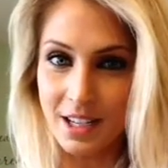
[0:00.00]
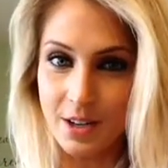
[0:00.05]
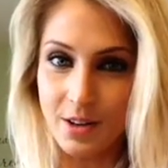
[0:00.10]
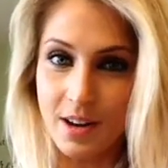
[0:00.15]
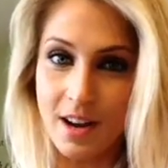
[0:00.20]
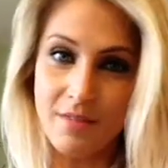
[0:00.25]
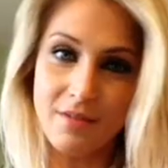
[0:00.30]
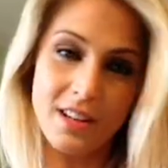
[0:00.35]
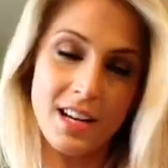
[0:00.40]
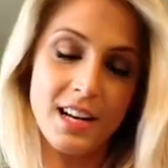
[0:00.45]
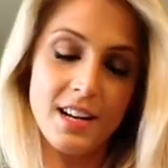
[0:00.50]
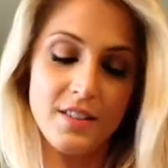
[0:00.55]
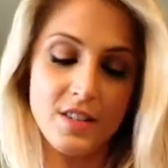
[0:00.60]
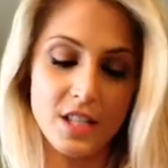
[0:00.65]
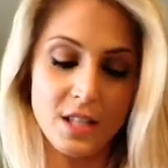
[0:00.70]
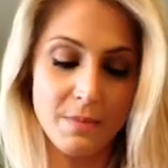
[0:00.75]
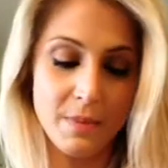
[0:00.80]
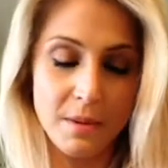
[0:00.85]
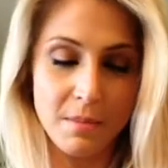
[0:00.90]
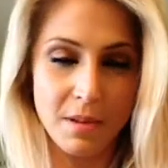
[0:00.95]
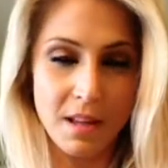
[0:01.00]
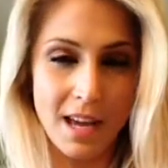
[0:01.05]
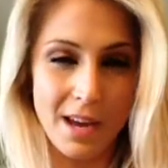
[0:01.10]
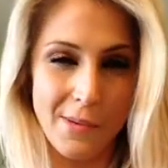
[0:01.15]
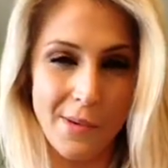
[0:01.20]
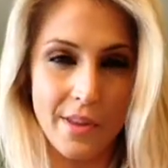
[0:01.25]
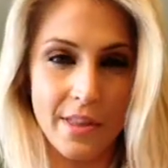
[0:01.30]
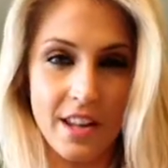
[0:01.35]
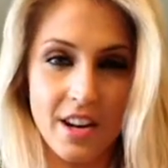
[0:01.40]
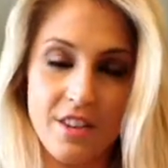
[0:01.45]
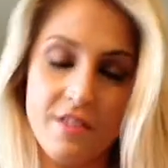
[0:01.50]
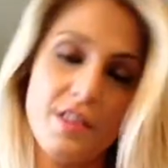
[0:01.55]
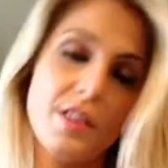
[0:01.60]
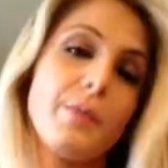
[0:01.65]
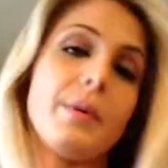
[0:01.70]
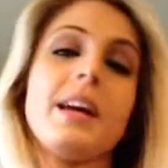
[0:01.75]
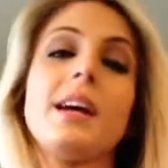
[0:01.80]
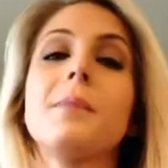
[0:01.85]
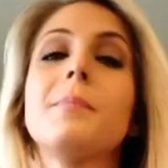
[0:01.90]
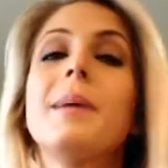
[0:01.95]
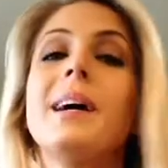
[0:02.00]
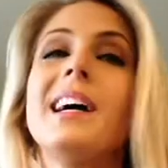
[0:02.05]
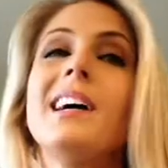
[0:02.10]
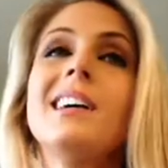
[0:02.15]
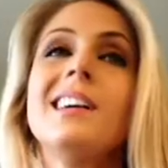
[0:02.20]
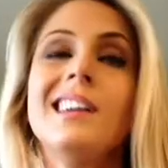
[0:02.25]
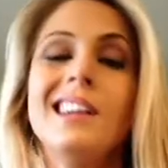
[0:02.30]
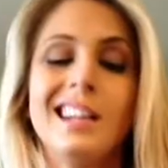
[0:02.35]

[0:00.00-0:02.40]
I've kind of just been playing with it over the week, but